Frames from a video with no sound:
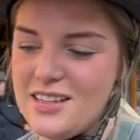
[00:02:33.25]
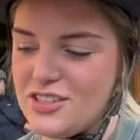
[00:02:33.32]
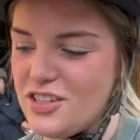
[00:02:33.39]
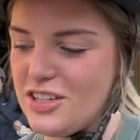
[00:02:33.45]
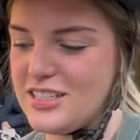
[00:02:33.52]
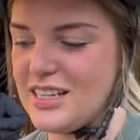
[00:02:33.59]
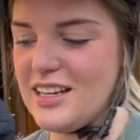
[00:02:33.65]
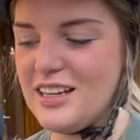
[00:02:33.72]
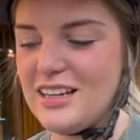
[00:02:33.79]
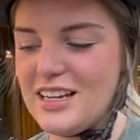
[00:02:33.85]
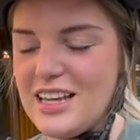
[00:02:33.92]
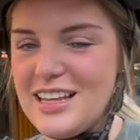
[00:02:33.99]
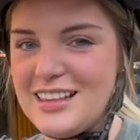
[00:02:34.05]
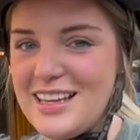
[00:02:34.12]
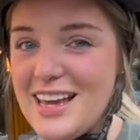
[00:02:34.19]
Turns out
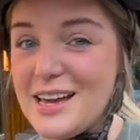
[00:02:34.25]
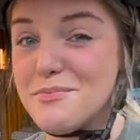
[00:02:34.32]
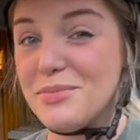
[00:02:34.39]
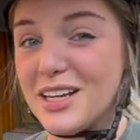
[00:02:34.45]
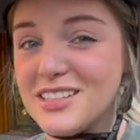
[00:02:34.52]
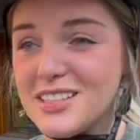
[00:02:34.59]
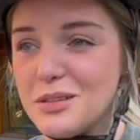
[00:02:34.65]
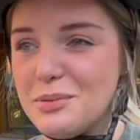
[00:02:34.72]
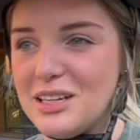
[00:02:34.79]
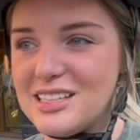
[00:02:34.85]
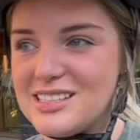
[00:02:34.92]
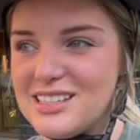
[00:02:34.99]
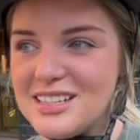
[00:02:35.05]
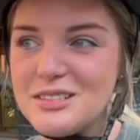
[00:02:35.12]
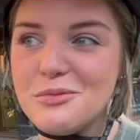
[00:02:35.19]
the ambassador
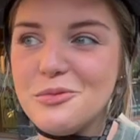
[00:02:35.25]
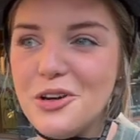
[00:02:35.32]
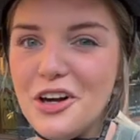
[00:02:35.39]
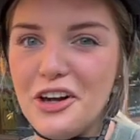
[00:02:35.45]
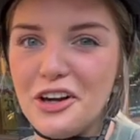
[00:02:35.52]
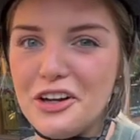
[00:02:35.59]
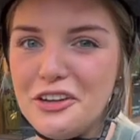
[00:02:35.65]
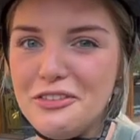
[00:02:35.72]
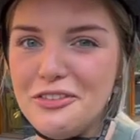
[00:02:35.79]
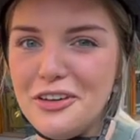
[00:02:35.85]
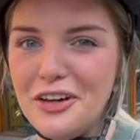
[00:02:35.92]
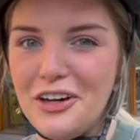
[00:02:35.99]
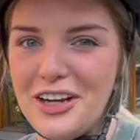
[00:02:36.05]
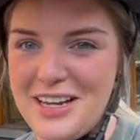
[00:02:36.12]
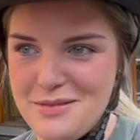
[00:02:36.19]
pass doesn't work
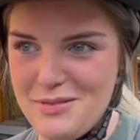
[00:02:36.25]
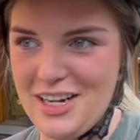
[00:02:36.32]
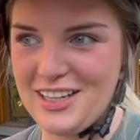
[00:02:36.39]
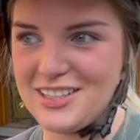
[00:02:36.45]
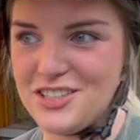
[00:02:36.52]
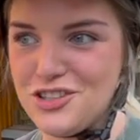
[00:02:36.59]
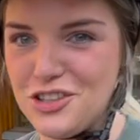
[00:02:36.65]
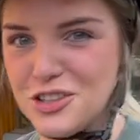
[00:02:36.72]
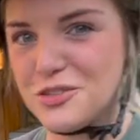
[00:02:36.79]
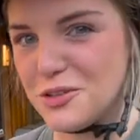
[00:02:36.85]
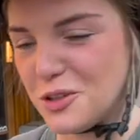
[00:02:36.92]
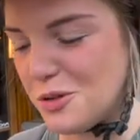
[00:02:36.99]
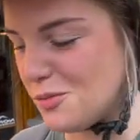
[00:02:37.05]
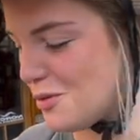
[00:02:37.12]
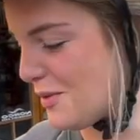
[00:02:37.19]
for e-bikes, just for
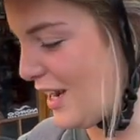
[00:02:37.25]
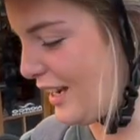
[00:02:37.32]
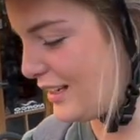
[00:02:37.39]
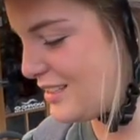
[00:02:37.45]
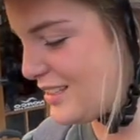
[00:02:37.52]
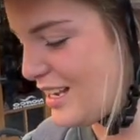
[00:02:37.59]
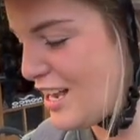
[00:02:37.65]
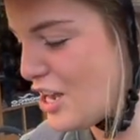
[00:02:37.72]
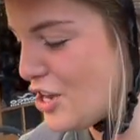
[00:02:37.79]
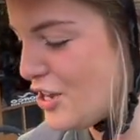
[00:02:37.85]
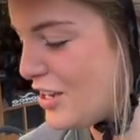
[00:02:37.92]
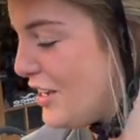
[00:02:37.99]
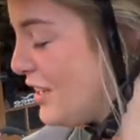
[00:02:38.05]
normal bikes. But also